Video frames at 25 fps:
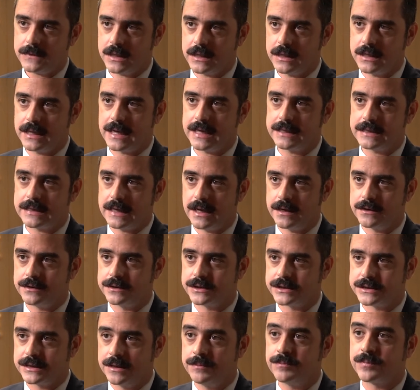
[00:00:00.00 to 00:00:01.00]
get
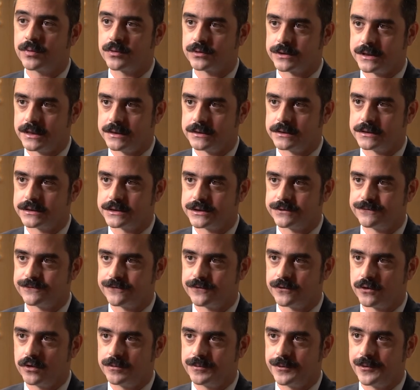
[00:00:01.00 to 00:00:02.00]
energy, import energy
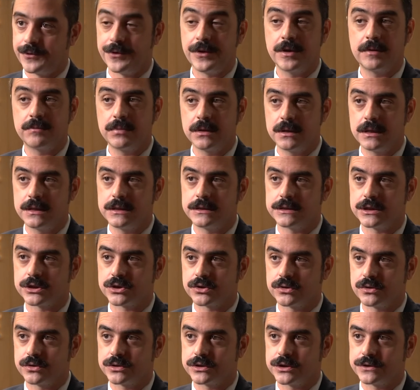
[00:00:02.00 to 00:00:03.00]
from renewable energy
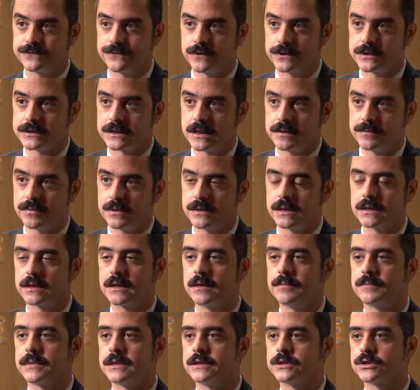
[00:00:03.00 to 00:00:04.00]
sources, for example, that
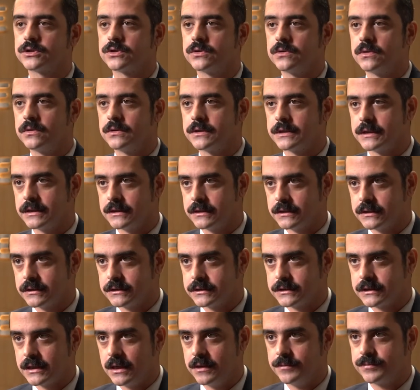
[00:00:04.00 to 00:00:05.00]
can be installed in
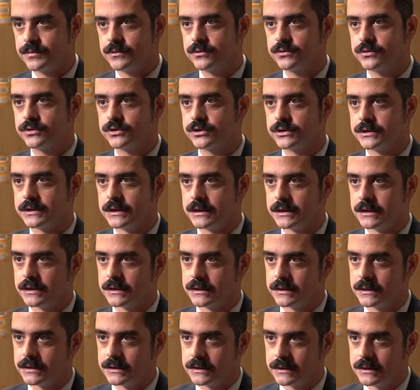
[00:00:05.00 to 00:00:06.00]
Cyprus, in
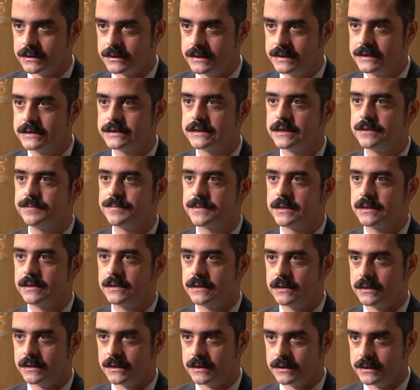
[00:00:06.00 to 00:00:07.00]
Egypt,
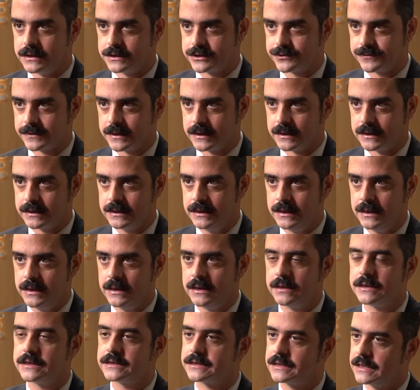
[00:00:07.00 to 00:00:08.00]
in Israel.
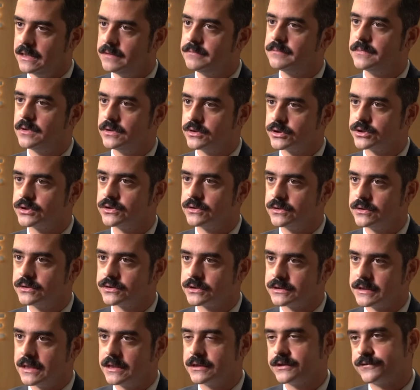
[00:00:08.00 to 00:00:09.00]
The same also
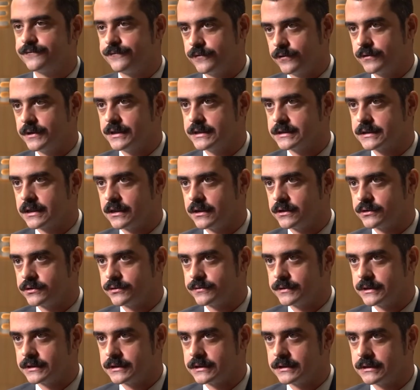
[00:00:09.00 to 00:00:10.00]
stands for these
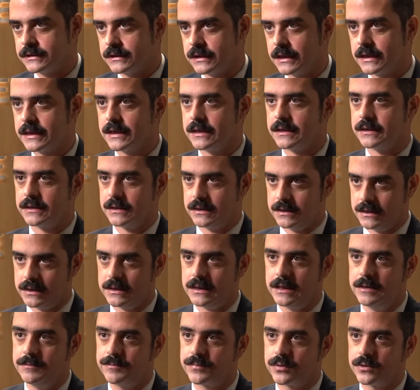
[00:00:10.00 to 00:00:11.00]
countries. They can
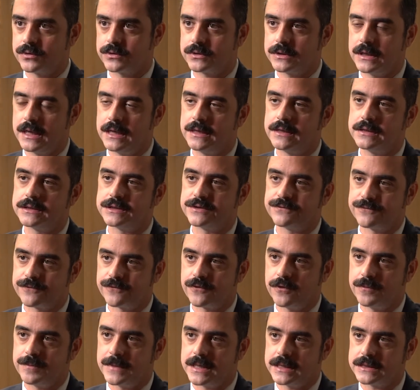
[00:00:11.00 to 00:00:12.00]
import energy
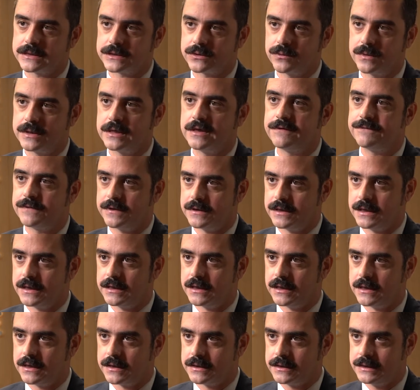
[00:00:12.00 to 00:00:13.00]
from us whenever
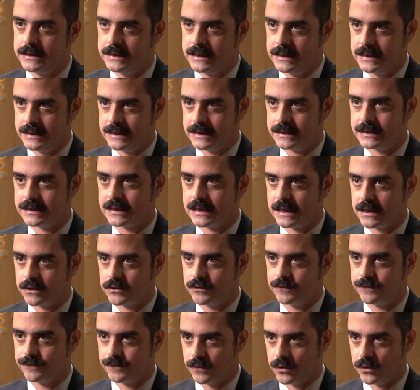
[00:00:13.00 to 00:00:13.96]
they are in lack of